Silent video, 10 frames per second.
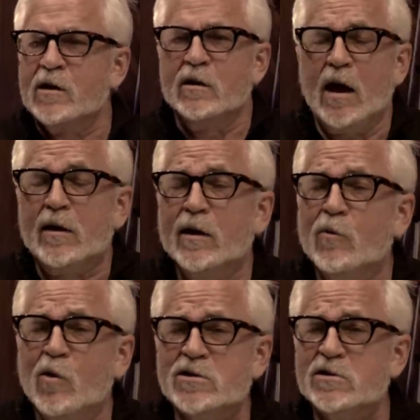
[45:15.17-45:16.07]
yeah, it
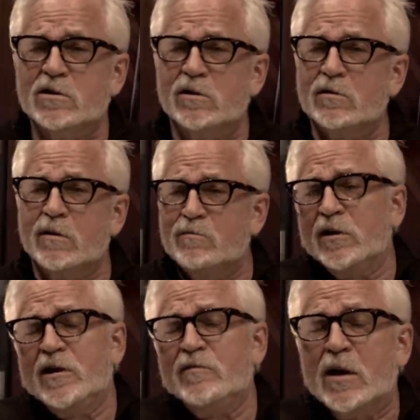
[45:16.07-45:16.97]
wasn't until and
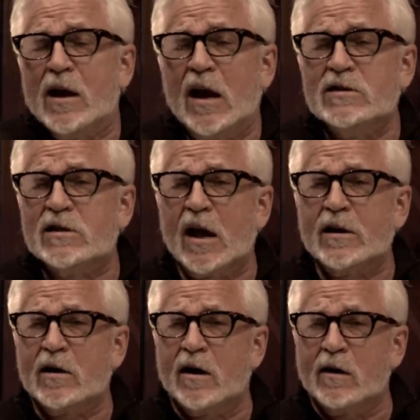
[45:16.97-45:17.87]
believe me, guys
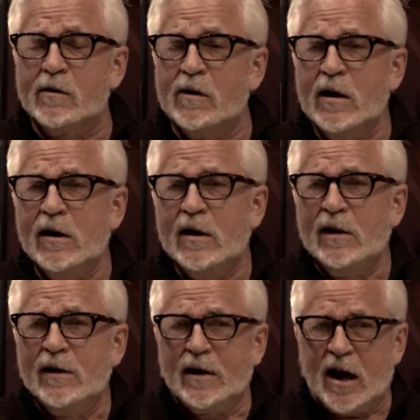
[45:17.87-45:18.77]
like uh,
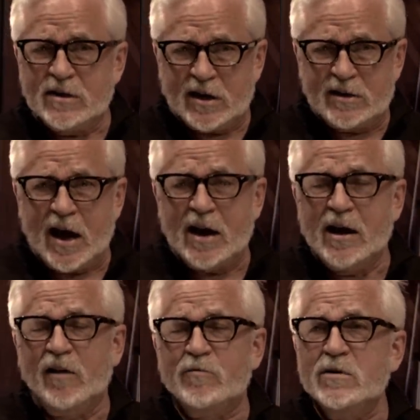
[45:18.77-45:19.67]
guys like Danny
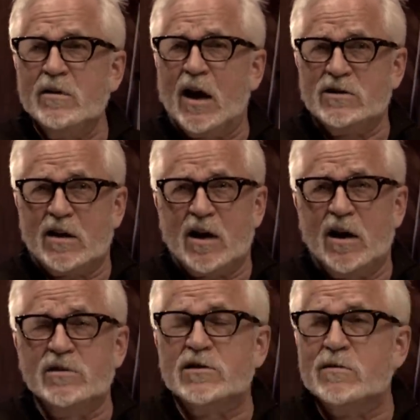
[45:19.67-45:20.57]
Elfman, guys like
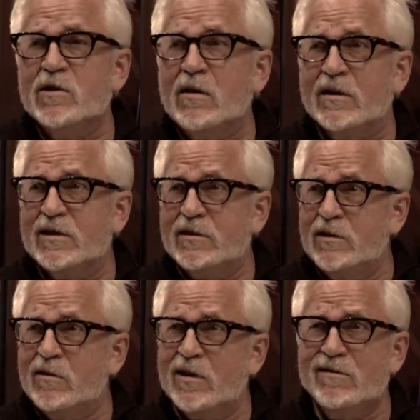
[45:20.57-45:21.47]
Hans Zimmer, I think,
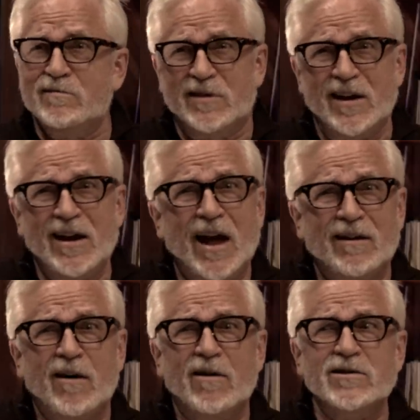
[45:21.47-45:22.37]
you know, they, they got
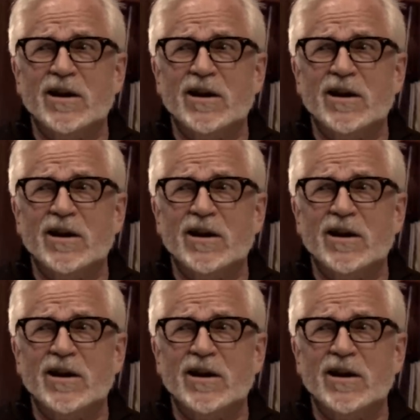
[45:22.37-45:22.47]
a hard